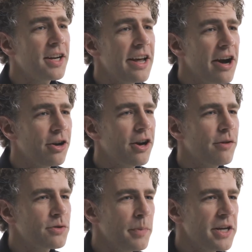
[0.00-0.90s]
Clinically, I look
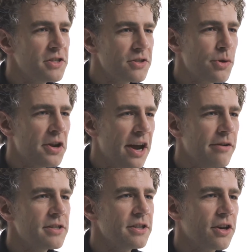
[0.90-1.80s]
after patients with
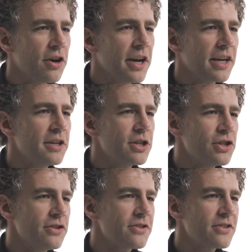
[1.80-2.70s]
inherited cardiac
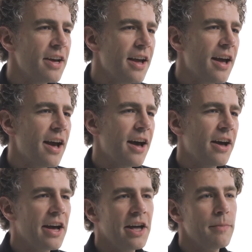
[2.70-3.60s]
conditions
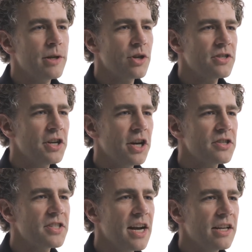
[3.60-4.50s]
uh, and I'm interested in
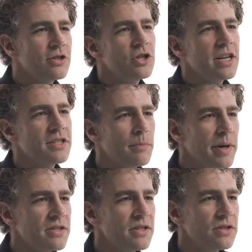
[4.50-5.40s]
understanding the genetic
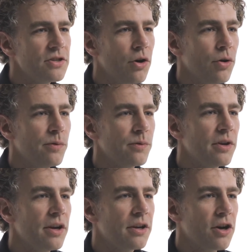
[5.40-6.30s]
basis of
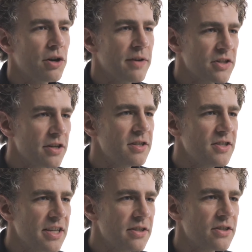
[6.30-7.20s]
cardiovascular
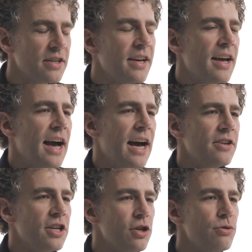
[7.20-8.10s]
disease
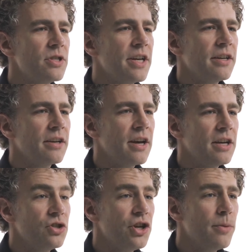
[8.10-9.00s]
and in using
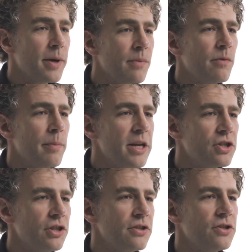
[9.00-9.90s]
uh, genomic
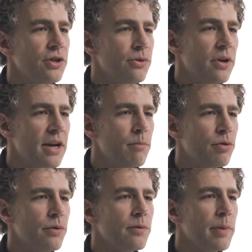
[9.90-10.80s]
information to
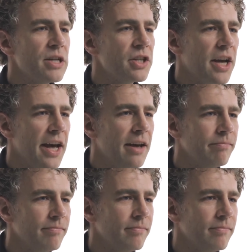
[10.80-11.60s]
improve patient care.